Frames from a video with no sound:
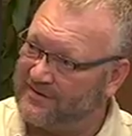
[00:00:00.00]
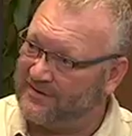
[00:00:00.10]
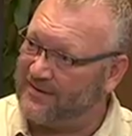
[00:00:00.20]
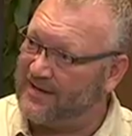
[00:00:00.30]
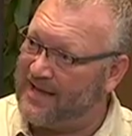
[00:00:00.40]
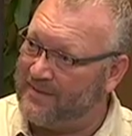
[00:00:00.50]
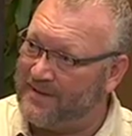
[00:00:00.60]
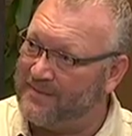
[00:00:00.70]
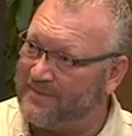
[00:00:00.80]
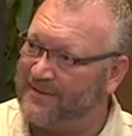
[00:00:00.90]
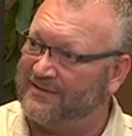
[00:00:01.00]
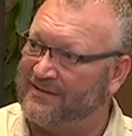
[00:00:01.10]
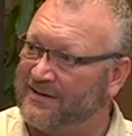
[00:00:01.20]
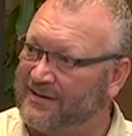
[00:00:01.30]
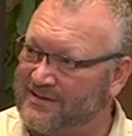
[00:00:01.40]
just like Airbnb
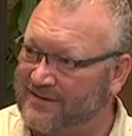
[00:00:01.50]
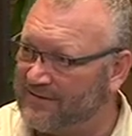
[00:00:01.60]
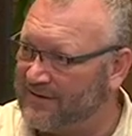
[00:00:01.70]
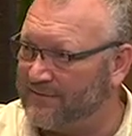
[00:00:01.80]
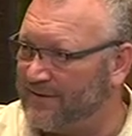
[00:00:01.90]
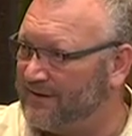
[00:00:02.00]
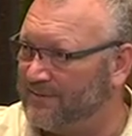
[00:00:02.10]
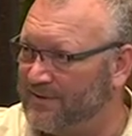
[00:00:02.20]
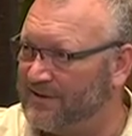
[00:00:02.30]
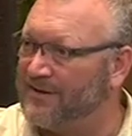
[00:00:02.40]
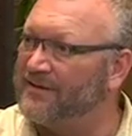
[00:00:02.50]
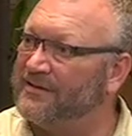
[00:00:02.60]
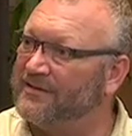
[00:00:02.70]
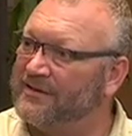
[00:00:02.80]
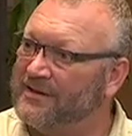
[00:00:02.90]
started, just like Facebook and
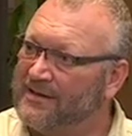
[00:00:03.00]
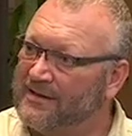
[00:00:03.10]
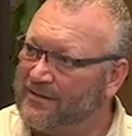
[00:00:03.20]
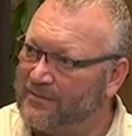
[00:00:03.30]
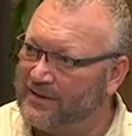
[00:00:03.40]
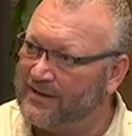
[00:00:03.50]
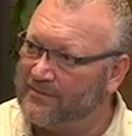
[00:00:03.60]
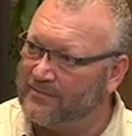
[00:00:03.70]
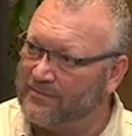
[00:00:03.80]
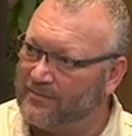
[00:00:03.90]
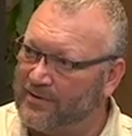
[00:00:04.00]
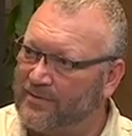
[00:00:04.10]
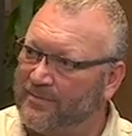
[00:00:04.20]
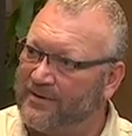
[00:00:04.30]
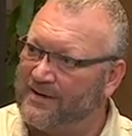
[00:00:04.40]
others, we want to
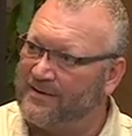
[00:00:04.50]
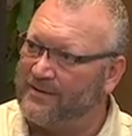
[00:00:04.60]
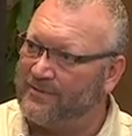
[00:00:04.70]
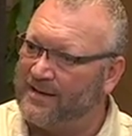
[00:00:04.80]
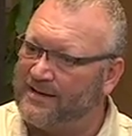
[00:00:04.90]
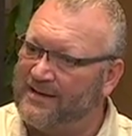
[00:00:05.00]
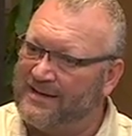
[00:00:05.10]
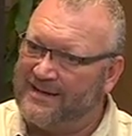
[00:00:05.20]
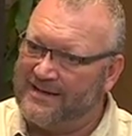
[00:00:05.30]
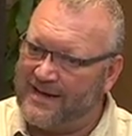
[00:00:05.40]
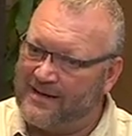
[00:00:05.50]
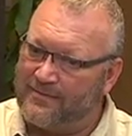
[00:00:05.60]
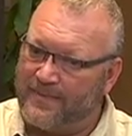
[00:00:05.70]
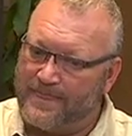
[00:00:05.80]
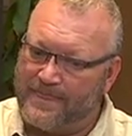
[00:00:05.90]
operate in that way.
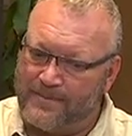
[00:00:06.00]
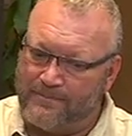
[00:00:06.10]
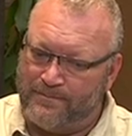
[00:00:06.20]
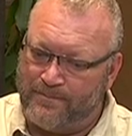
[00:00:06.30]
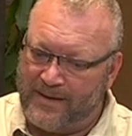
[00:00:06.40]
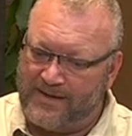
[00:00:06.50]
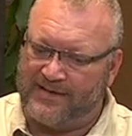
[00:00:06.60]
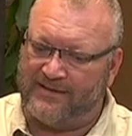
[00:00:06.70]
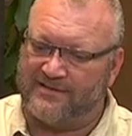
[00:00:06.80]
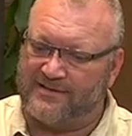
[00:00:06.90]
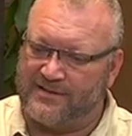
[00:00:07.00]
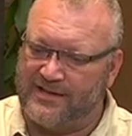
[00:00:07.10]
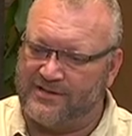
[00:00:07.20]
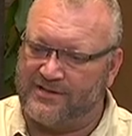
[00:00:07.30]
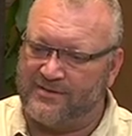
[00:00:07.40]
Now, the biggest
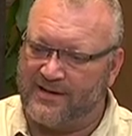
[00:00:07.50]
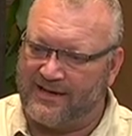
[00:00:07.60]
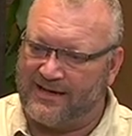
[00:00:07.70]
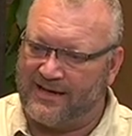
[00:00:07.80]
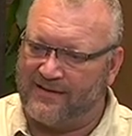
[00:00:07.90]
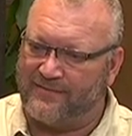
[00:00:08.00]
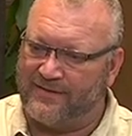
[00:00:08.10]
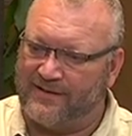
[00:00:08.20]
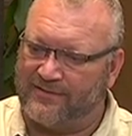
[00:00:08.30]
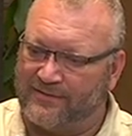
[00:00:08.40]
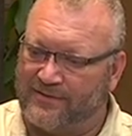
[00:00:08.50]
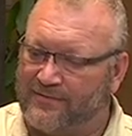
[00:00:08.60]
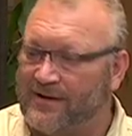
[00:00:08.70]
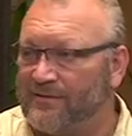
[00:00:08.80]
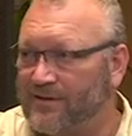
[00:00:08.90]
issue I have is obviously
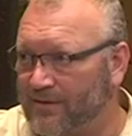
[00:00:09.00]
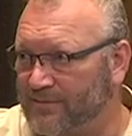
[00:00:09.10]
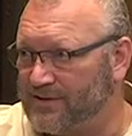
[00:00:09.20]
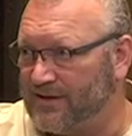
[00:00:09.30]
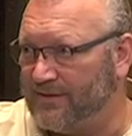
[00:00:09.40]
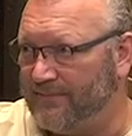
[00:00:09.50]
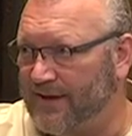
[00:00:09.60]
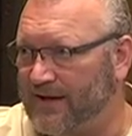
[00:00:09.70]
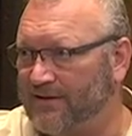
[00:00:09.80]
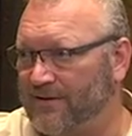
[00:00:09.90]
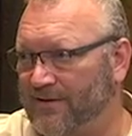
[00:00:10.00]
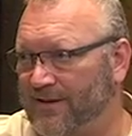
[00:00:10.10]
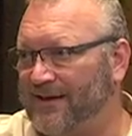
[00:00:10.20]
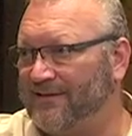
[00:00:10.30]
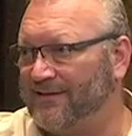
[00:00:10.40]
around culture, and a lot of
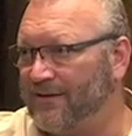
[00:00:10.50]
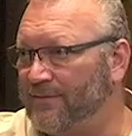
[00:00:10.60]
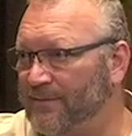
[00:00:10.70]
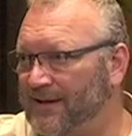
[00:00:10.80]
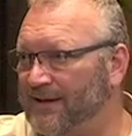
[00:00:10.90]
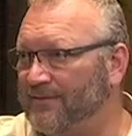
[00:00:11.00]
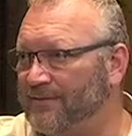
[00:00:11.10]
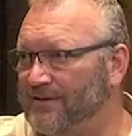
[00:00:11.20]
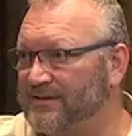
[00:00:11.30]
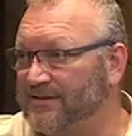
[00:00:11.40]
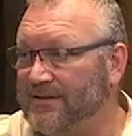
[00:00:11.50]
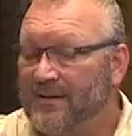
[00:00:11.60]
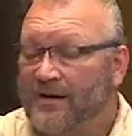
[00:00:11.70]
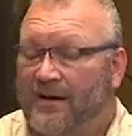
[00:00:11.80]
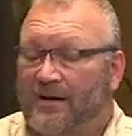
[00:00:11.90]
that is self-belief, which is,
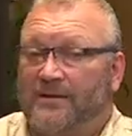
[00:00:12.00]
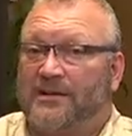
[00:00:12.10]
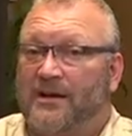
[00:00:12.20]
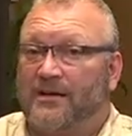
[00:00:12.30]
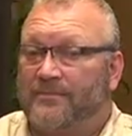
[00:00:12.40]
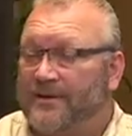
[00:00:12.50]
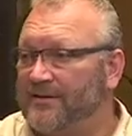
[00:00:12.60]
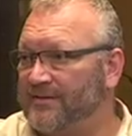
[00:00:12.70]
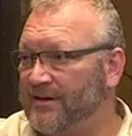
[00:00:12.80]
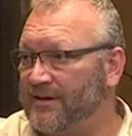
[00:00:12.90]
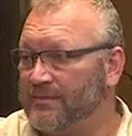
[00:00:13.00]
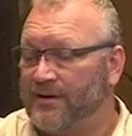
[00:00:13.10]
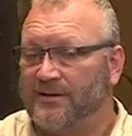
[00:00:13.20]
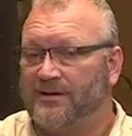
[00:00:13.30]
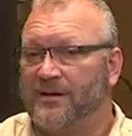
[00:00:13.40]
oh, I can't be a startup, I